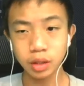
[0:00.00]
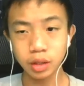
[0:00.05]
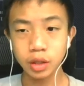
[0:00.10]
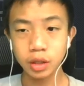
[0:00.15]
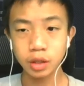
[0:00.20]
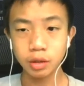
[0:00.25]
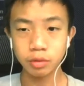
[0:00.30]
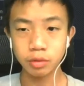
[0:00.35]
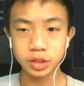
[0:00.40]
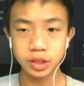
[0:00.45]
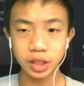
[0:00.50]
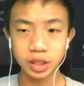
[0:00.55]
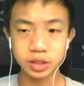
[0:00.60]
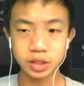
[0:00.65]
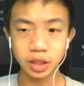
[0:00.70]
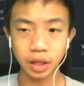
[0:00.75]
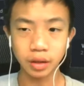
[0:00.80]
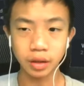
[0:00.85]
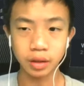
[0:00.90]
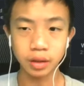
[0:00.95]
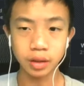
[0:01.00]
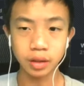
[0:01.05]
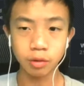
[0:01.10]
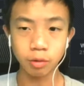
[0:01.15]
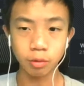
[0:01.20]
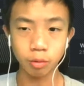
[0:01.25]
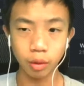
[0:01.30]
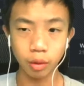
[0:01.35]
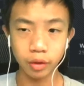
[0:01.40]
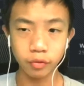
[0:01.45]
which has a
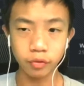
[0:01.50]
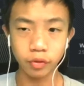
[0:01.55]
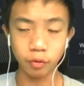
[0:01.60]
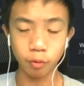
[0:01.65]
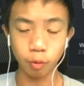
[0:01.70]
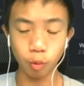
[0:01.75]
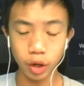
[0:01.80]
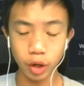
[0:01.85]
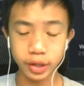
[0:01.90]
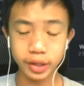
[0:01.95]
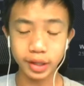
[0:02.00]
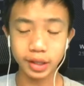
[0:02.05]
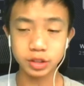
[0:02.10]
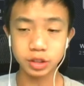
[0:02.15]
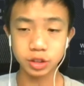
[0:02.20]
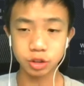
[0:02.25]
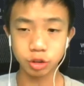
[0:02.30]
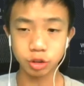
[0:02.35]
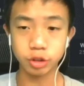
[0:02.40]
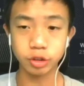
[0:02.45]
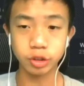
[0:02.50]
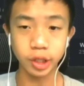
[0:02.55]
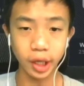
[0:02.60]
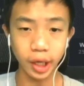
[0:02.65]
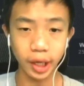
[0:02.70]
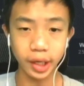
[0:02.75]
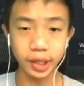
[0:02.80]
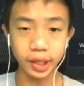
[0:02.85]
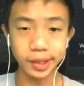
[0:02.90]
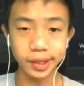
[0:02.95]
width of
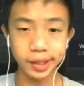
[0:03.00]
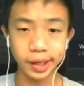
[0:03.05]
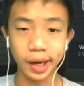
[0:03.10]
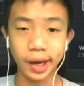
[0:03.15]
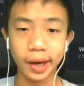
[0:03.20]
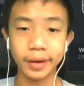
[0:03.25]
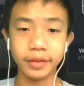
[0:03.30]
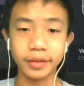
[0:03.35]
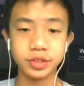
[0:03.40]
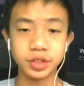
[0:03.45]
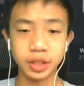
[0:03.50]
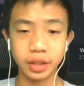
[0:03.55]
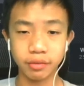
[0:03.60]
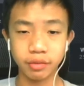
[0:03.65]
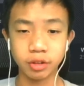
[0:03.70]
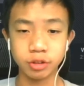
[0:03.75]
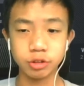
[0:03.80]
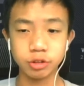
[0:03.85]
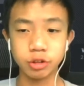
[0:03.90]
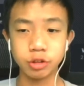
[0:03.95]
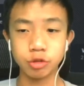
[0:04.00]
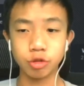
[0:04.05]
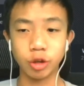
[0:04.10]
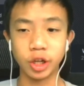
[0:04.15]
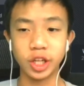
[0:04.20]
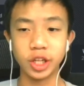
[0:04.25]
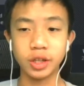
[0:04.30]
1280 and a height of 720.